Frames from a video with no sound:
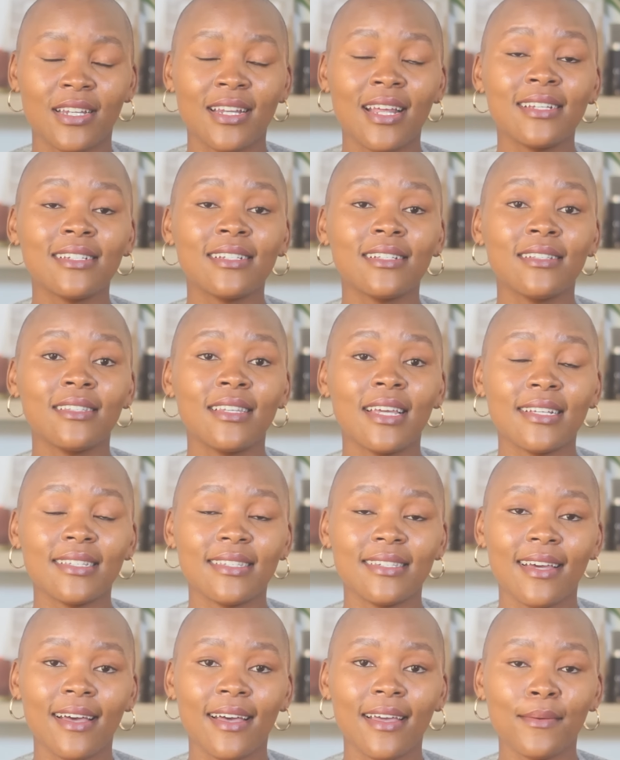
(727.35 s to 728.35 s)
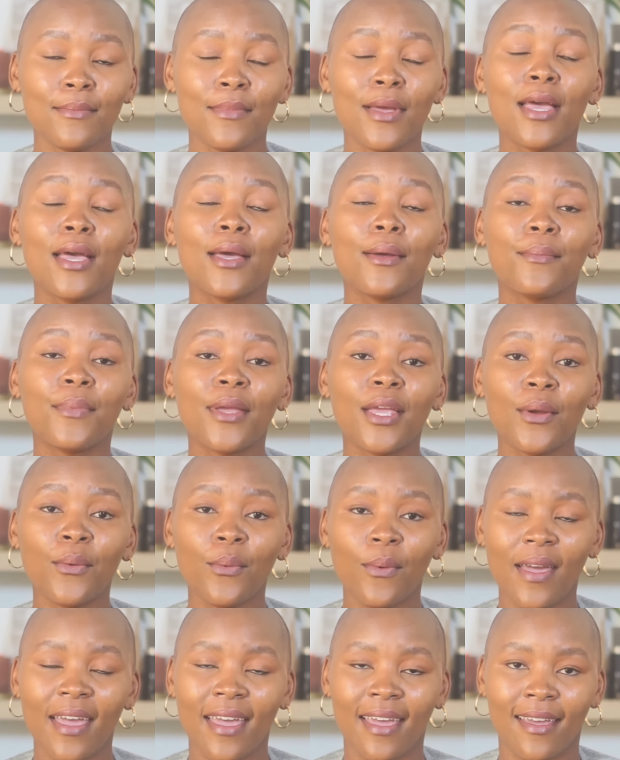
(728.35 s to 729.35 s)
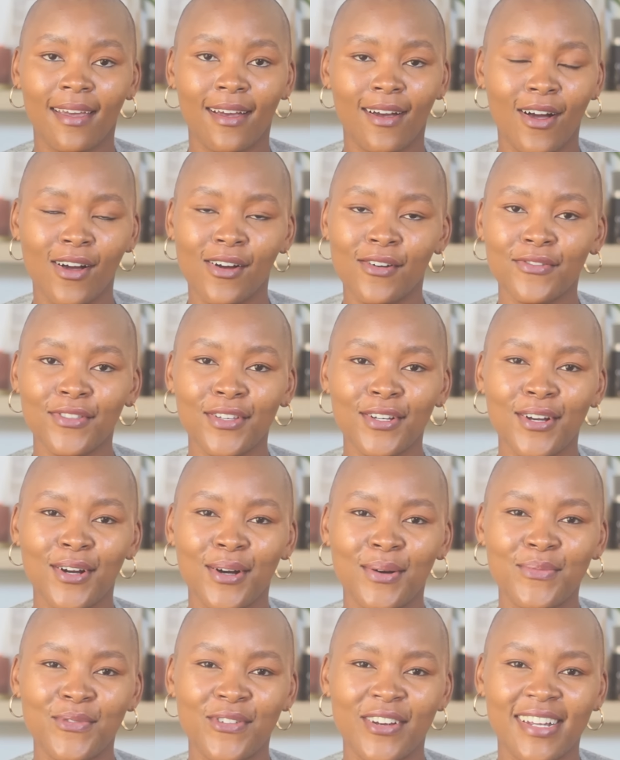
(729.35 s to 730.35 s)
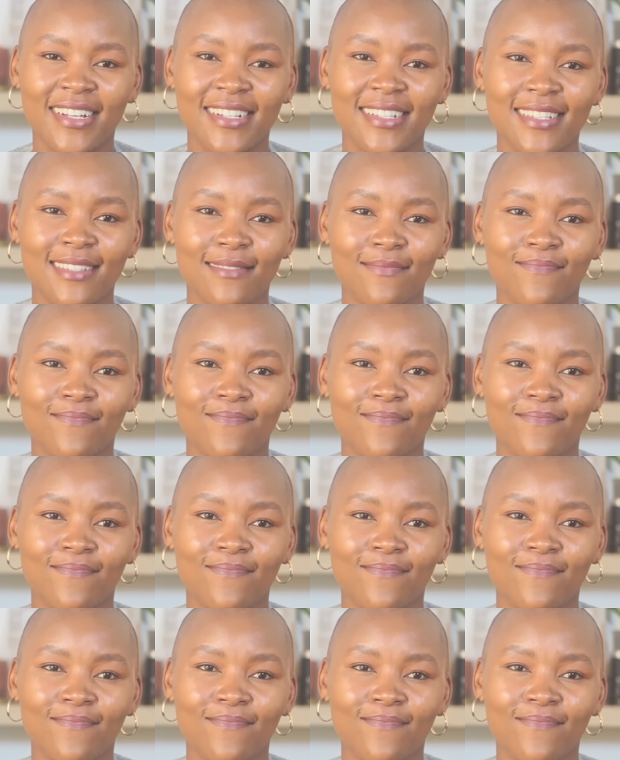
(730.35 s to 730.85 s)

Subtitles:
And until next time, beware of the comrades.